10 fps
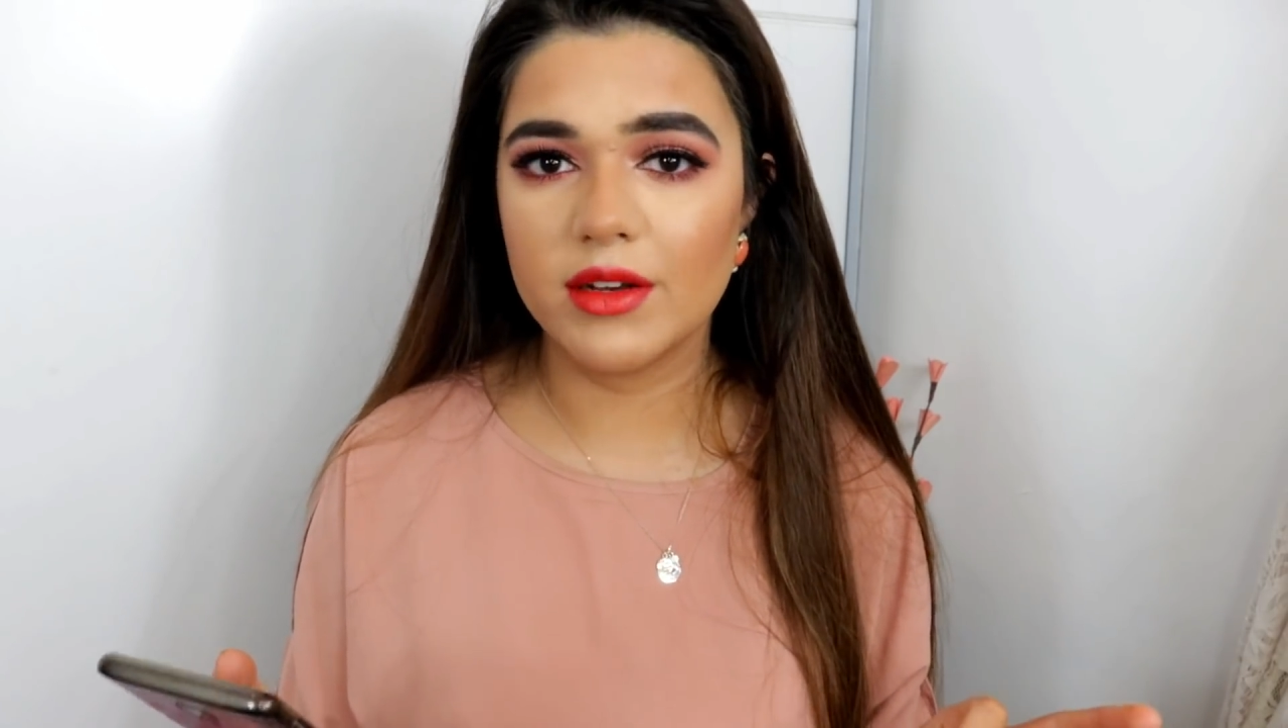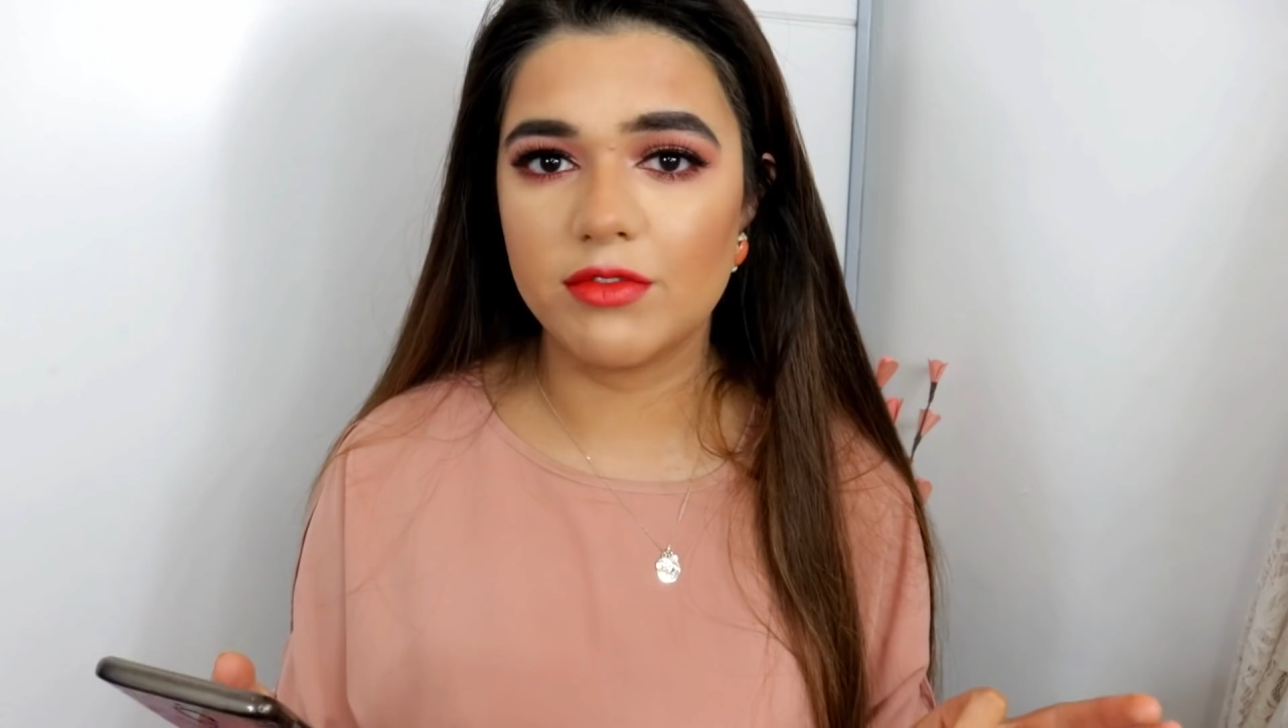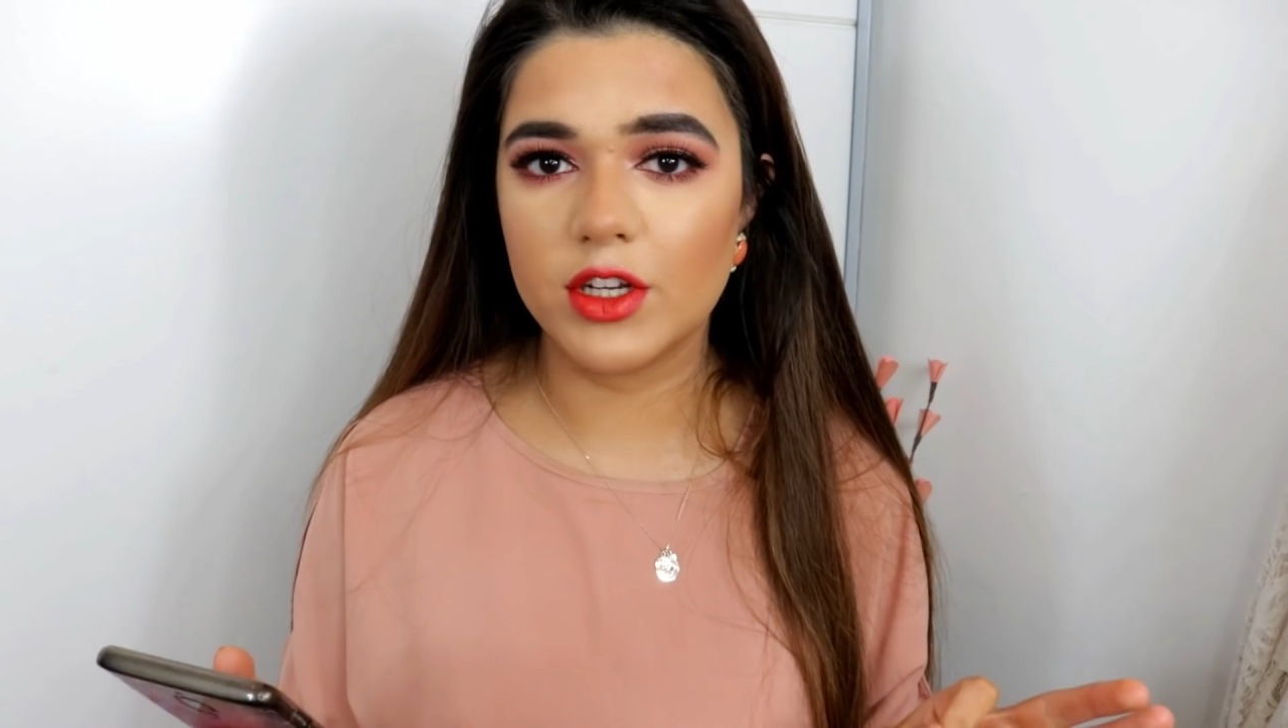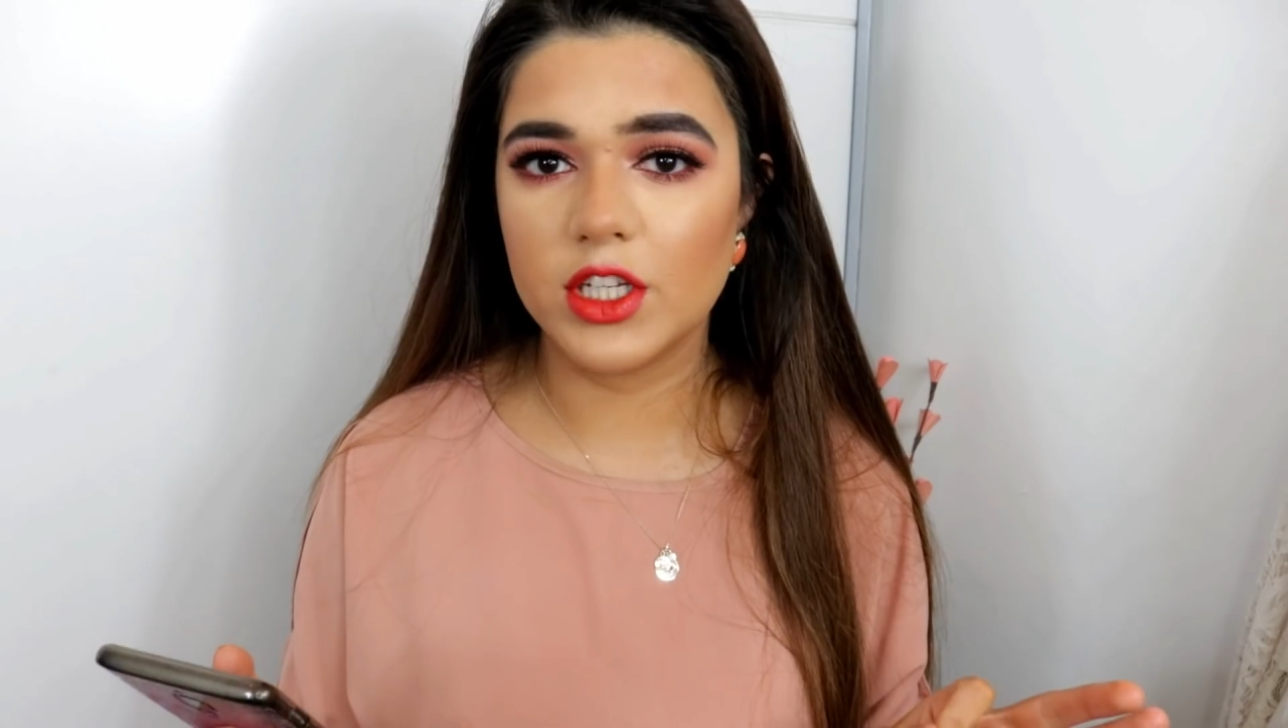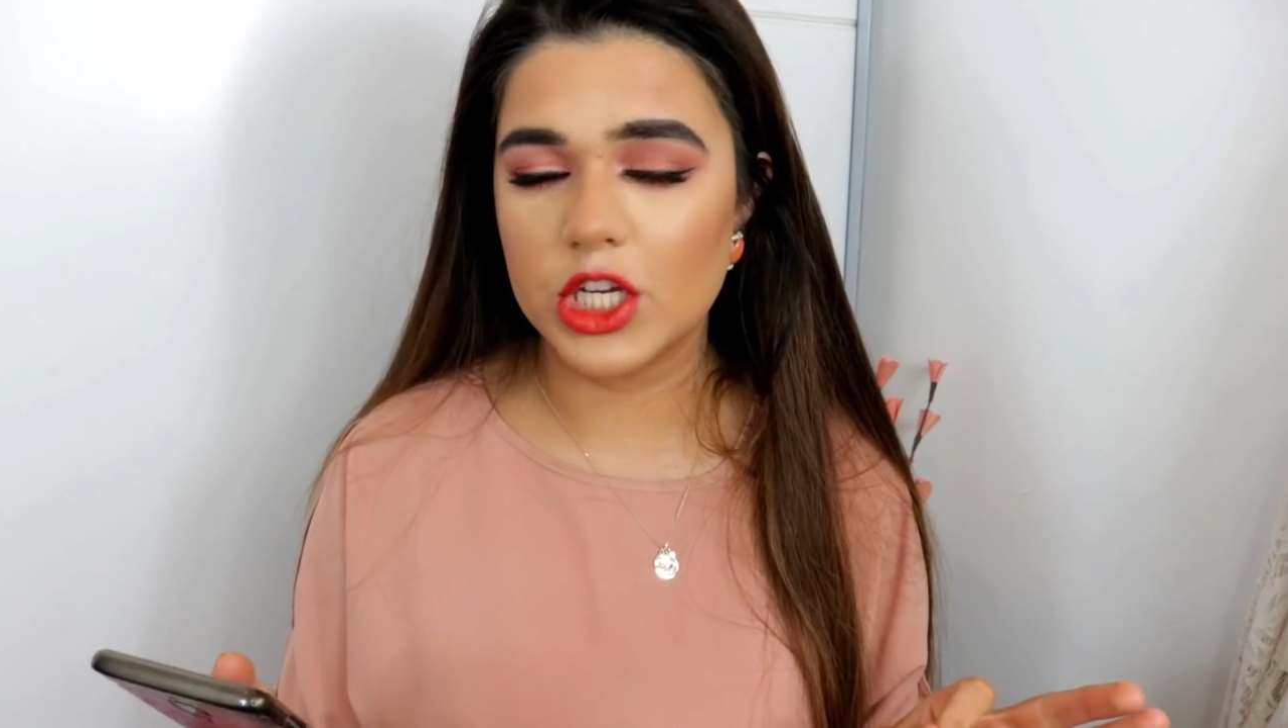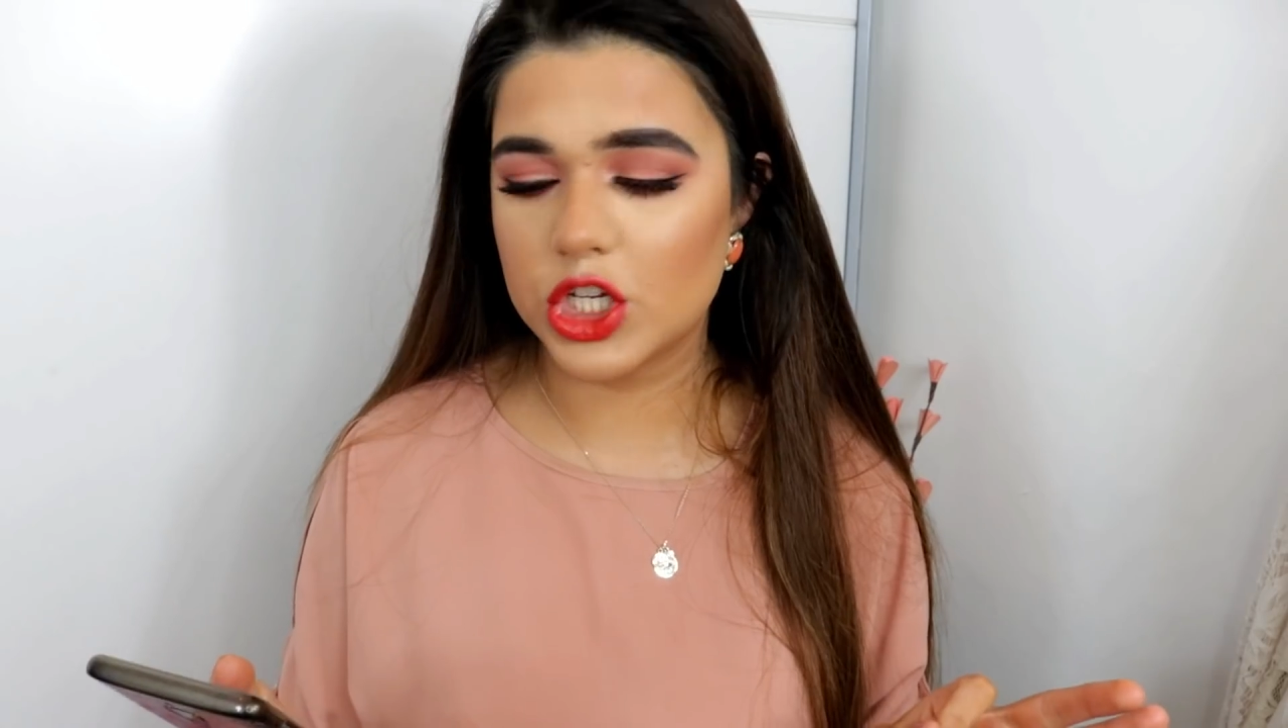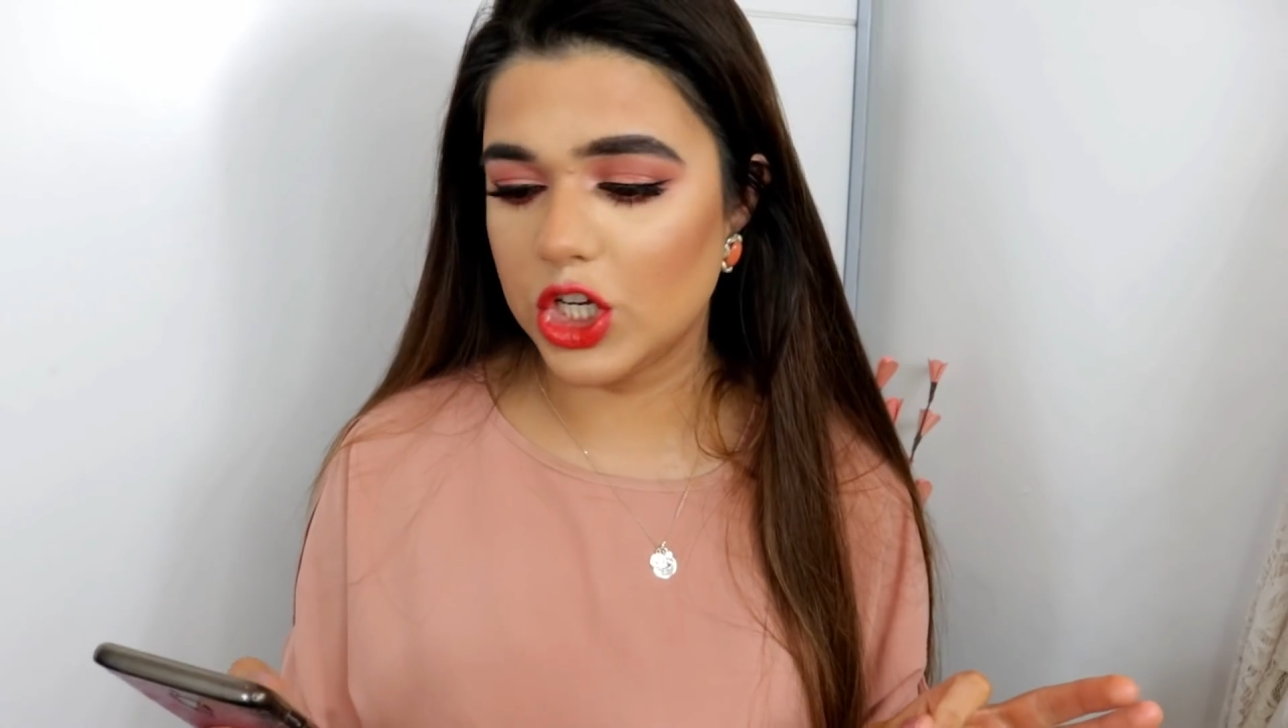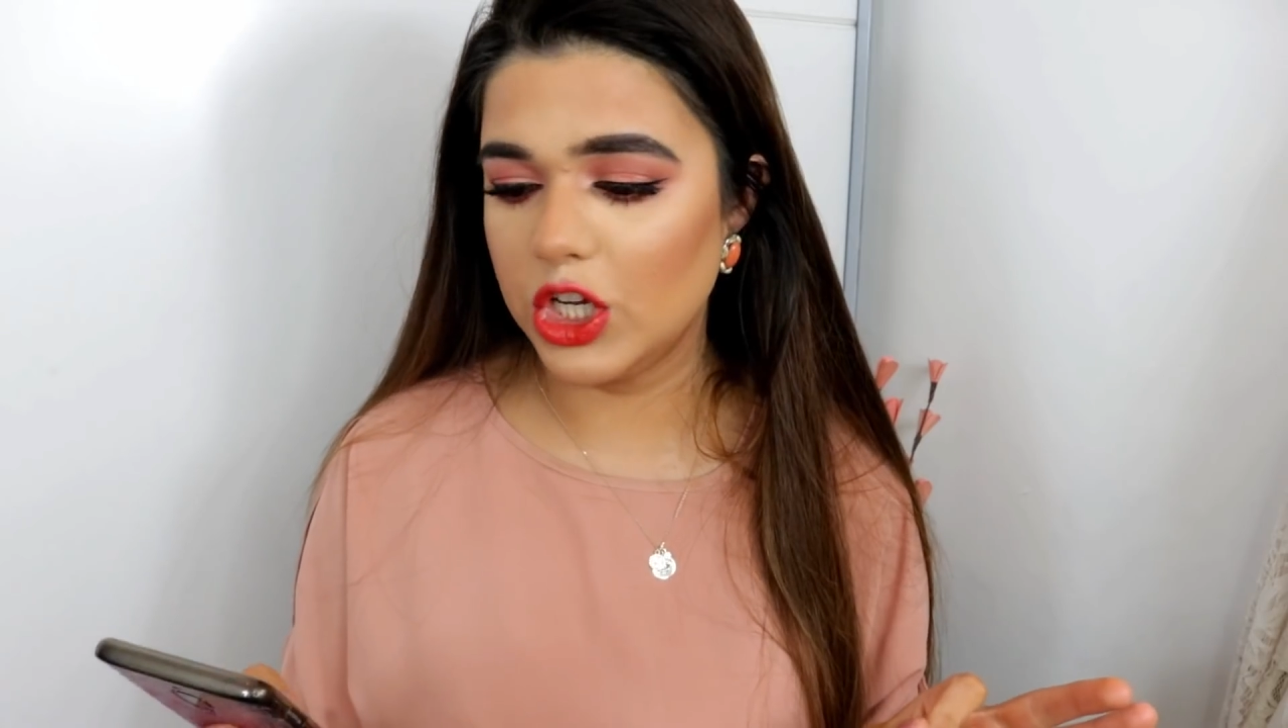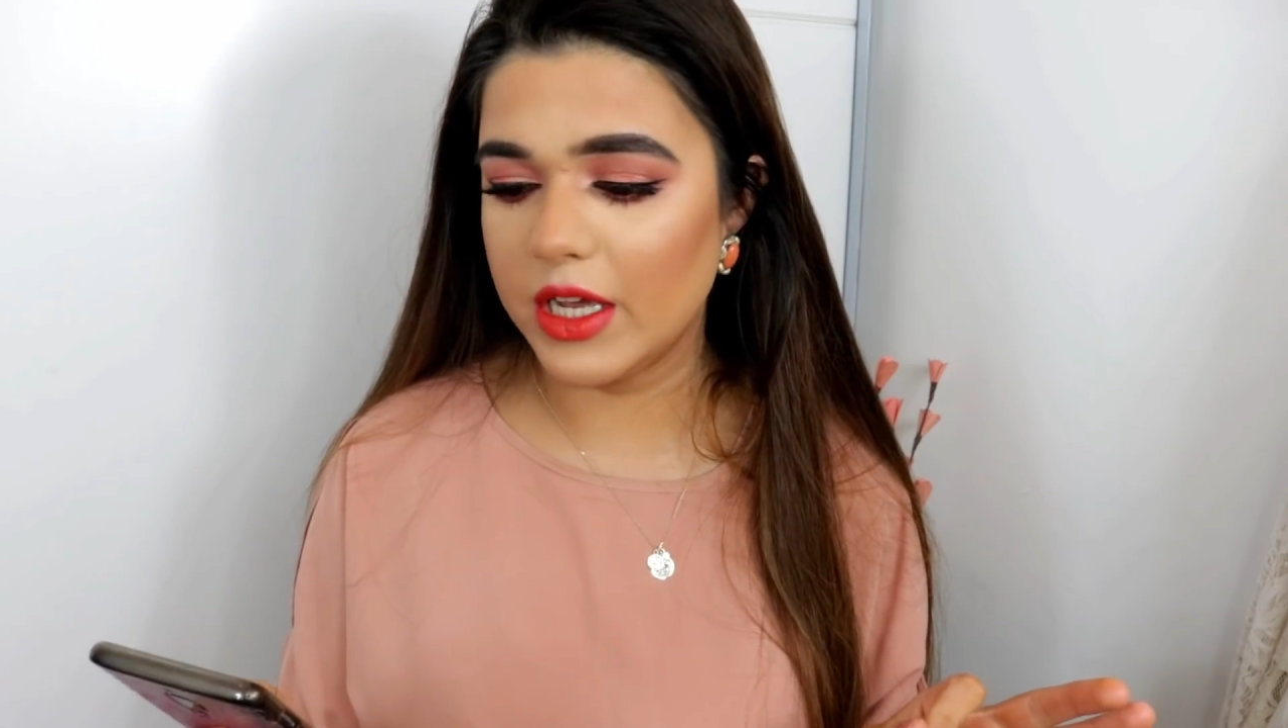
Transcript: in a foundation,